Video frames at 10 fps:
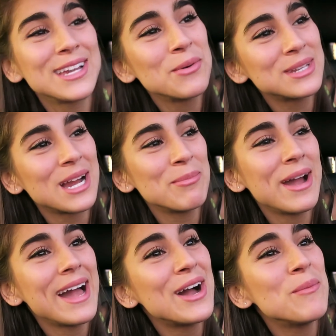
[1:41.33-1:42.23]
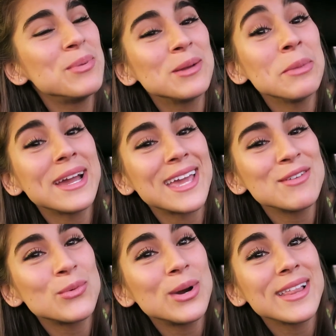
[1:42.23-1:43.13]
Can we talk about how Big Mac
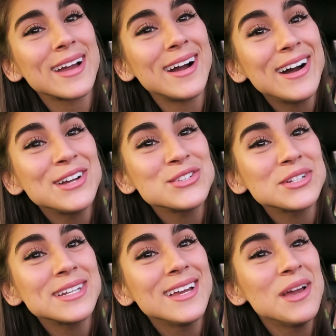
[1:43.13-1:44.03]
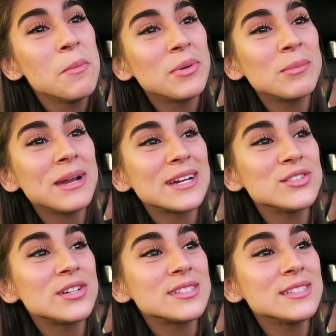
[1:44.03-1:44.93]
gave away like 100 Big Mac
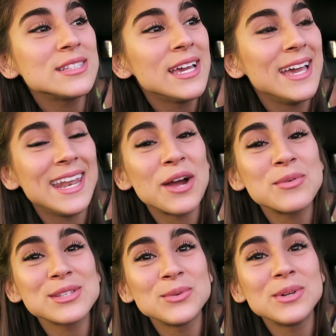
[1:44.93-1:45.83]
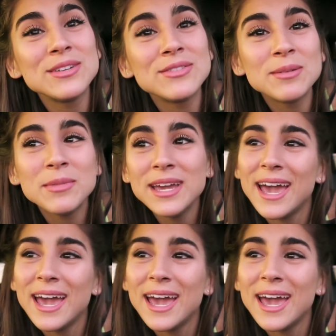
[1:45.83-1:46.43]
sauces and I wasn't one of them?